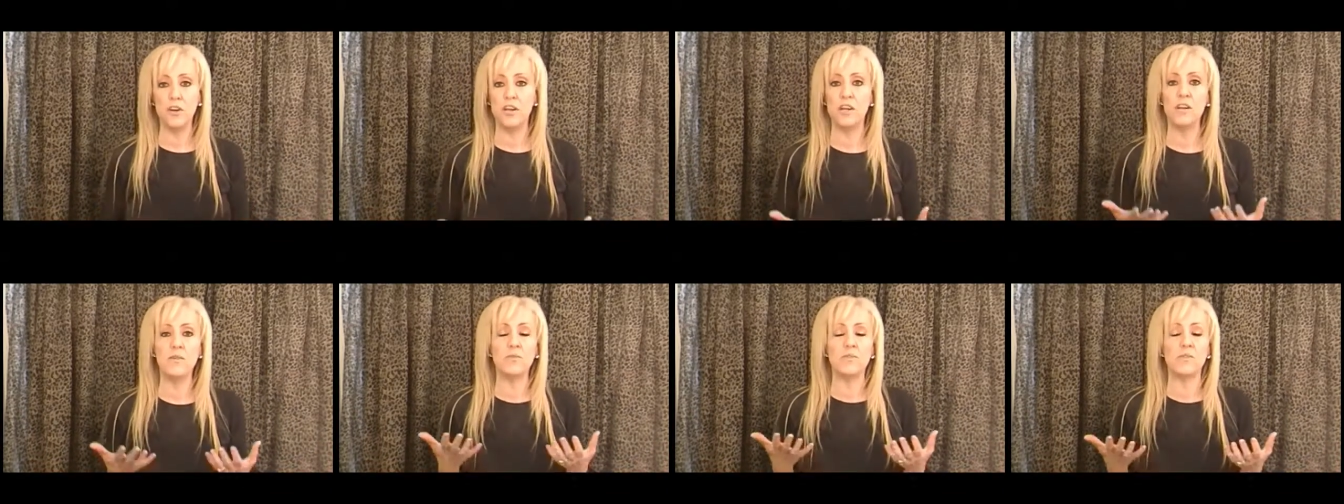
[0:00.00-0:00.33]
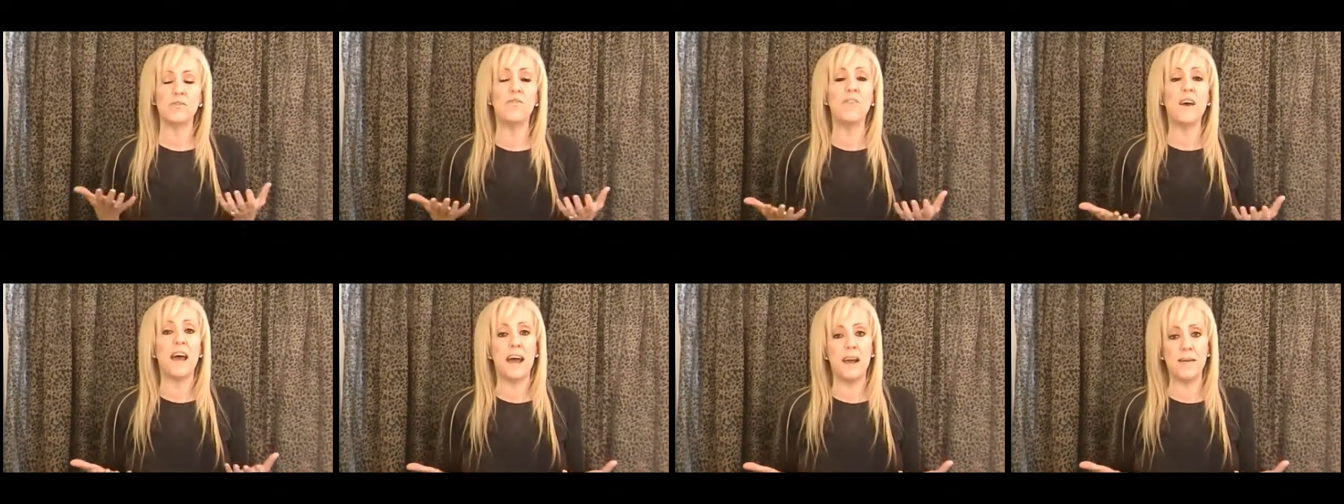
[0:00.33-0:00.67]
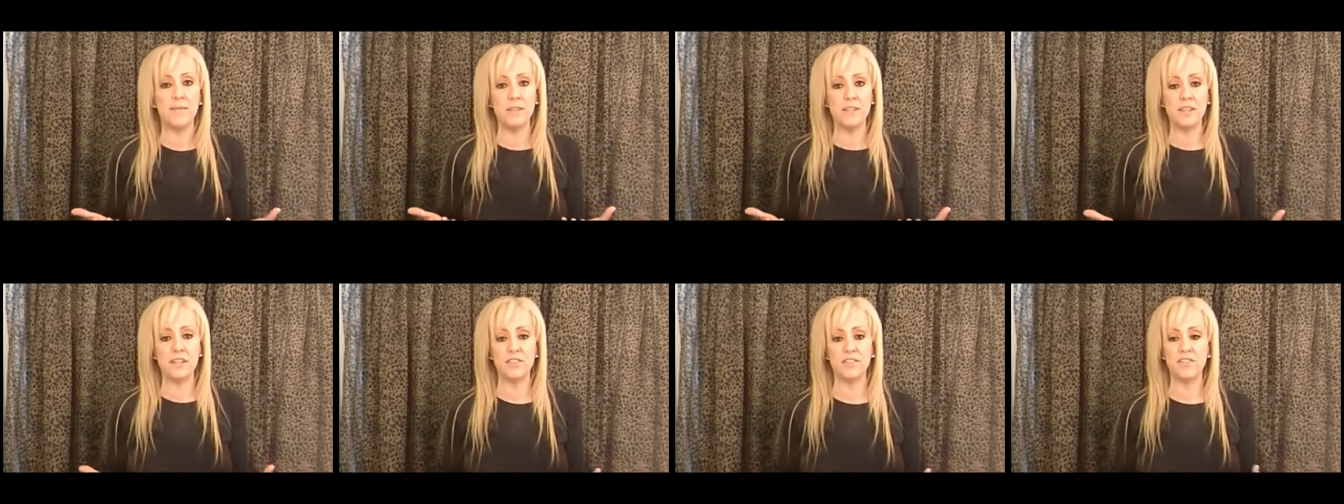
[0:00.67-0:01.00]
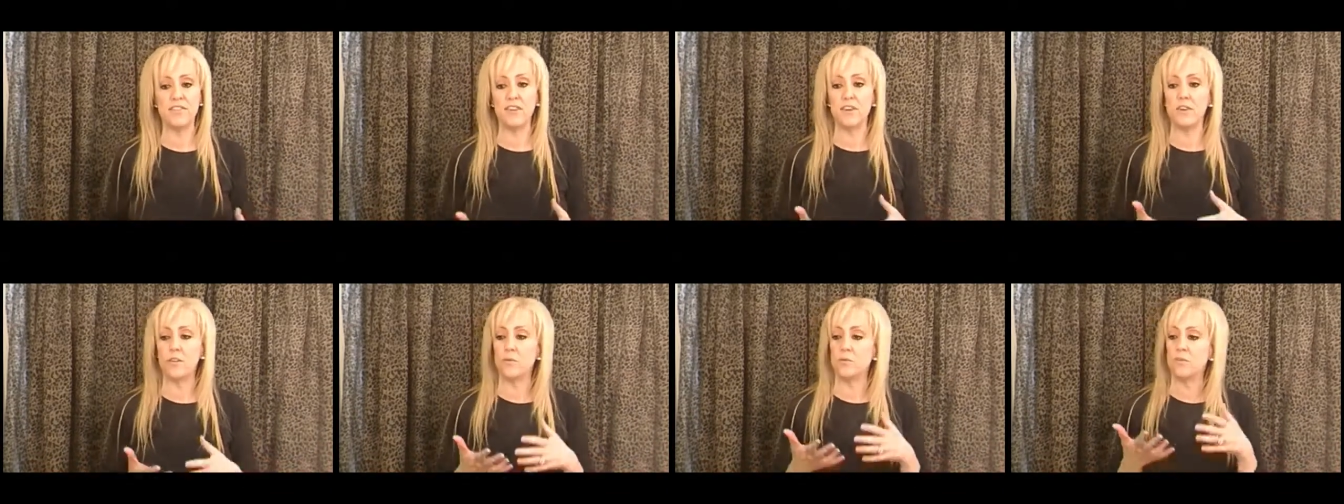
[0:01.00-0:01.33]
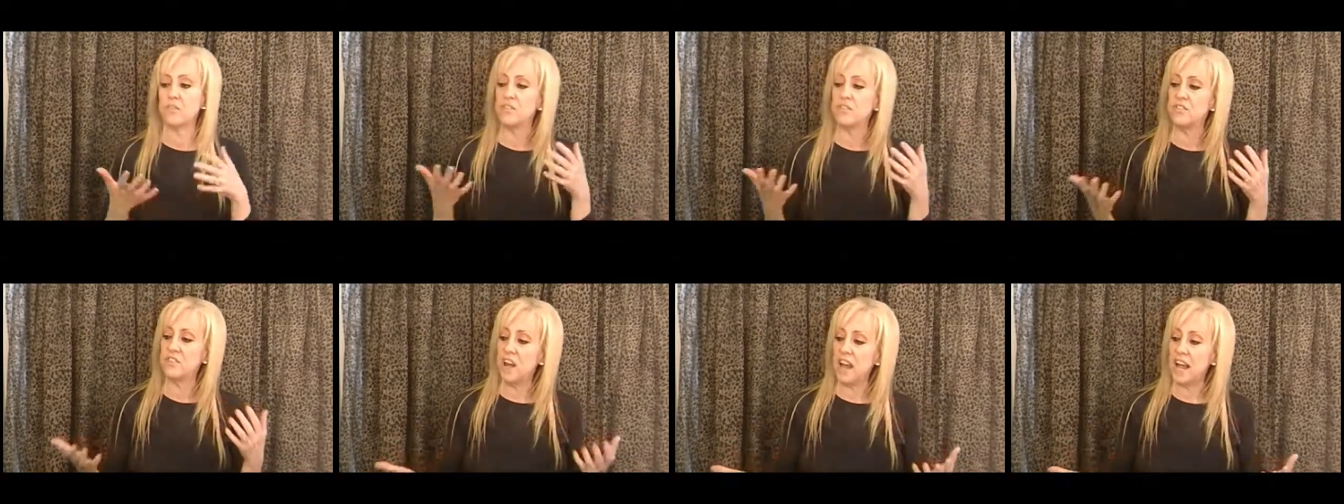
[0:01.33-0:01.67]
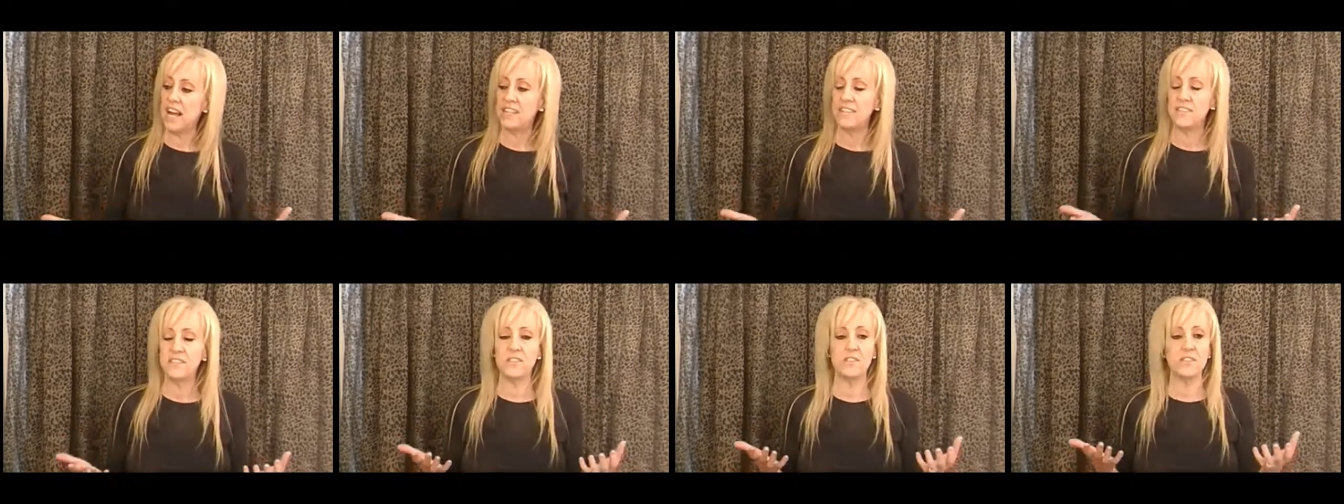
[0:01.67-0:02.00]
and it was fabulous, and it was
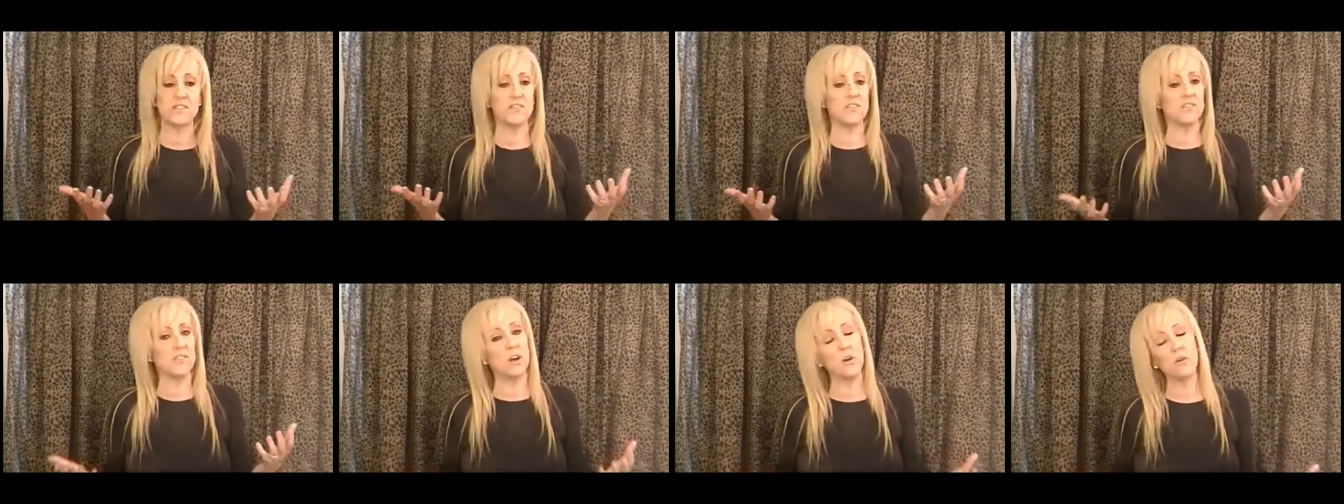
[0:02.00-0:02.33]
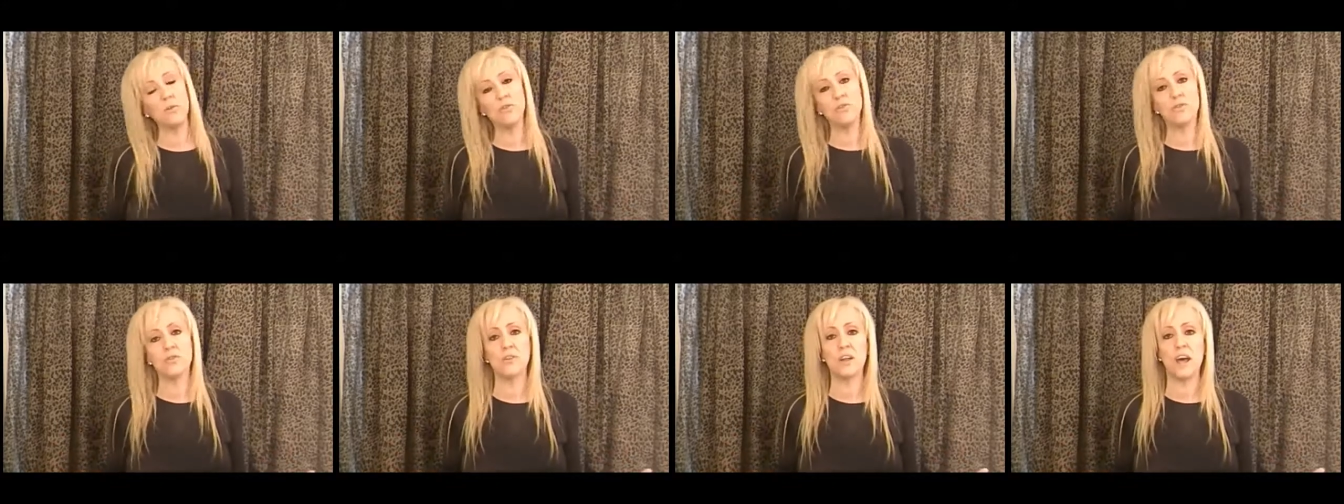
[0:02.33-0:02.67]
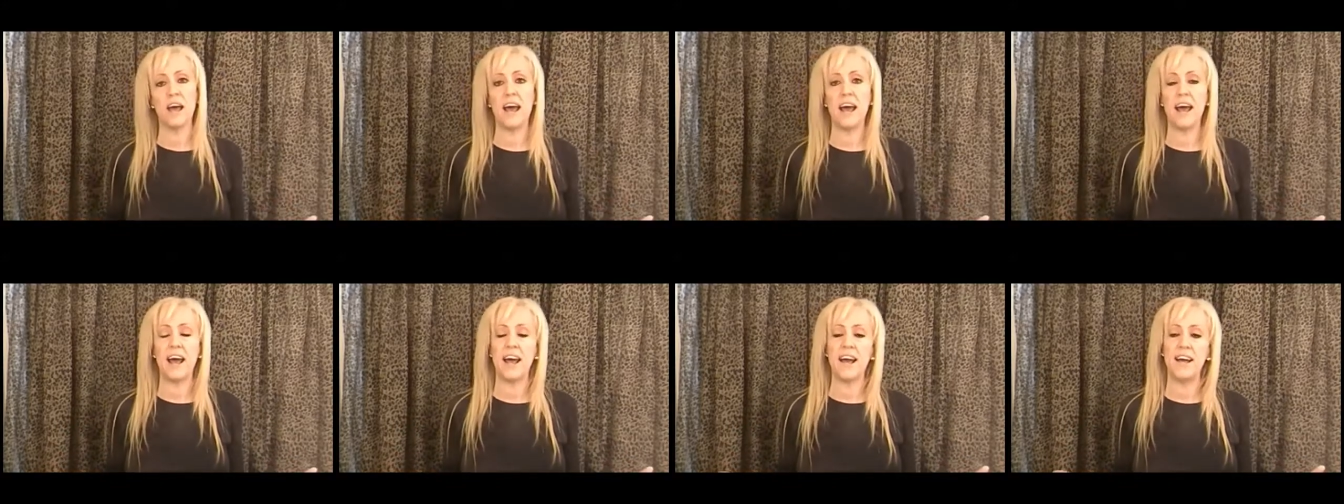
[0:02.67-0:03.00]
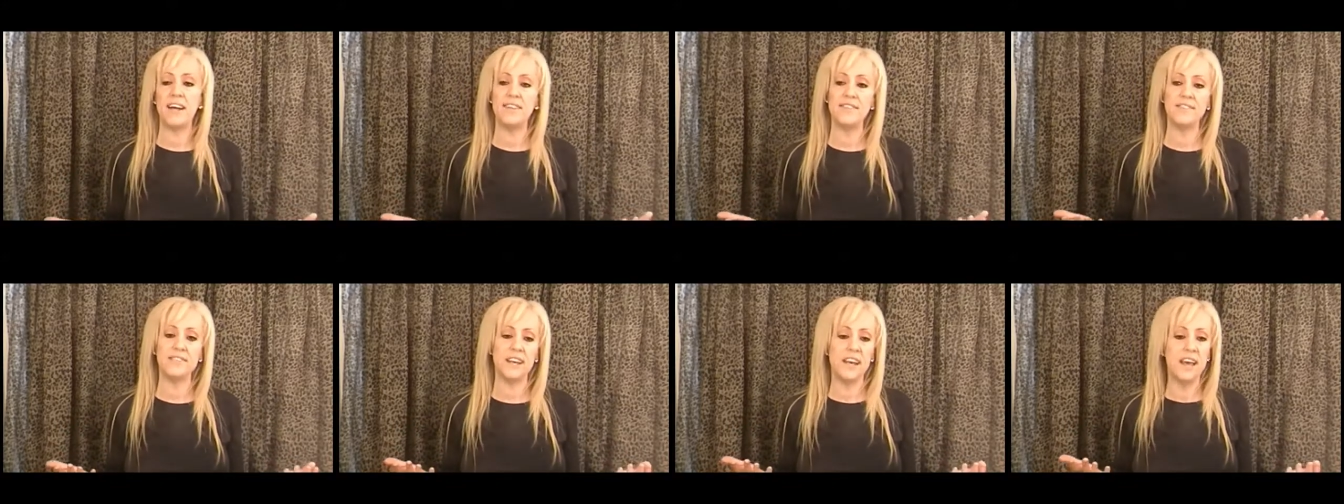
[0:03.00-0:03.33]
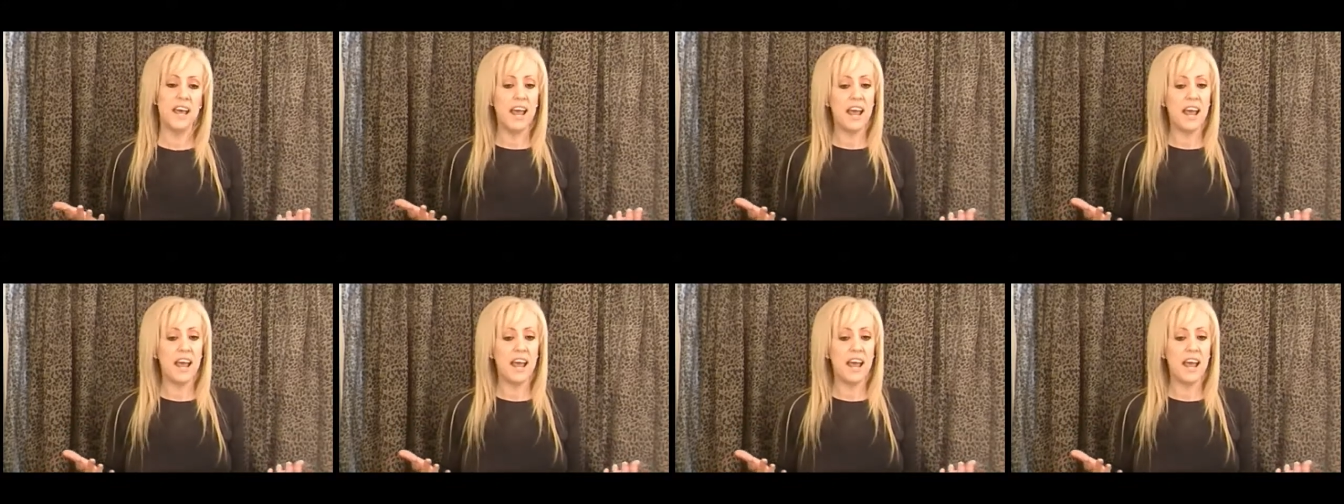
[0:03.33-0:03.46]
nice to socialize